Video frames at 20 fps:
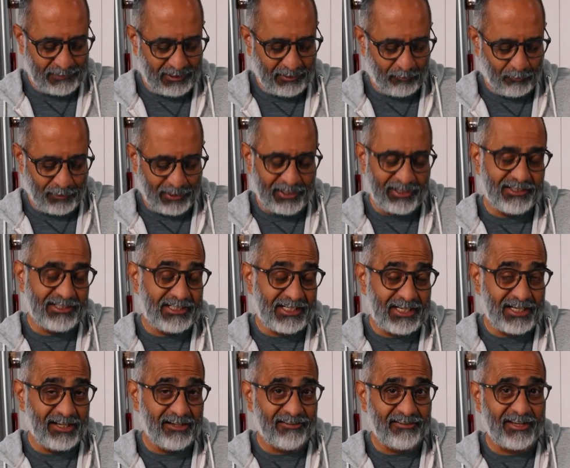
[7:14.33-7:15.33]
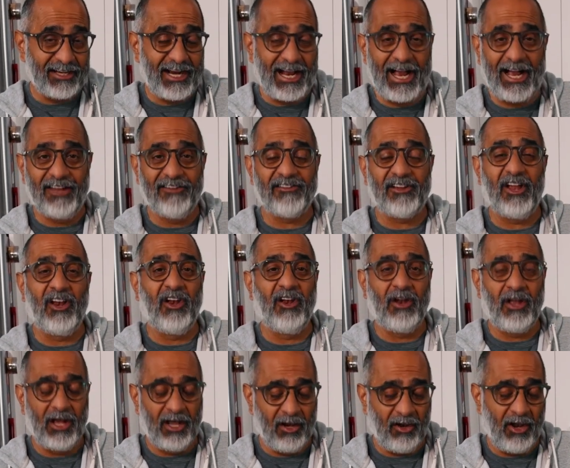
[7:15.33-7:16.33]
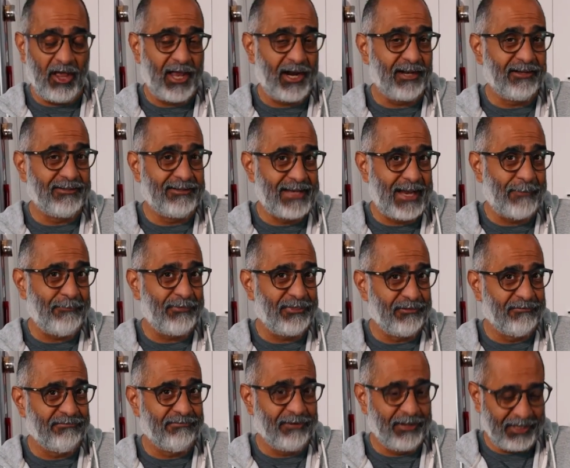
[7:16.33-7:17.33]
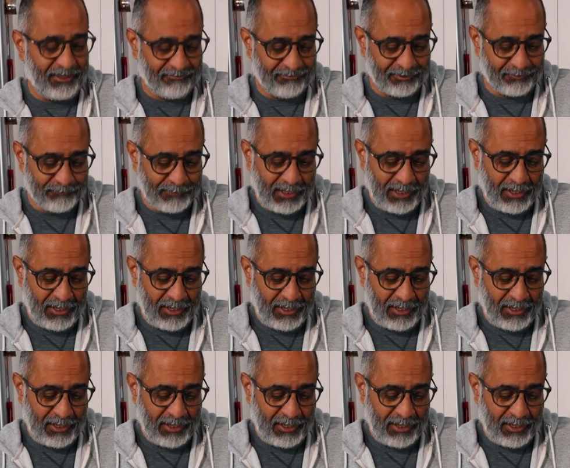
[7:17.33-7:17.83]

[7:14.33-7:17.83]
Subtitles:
What it does, it adds a lot of depth of flavor.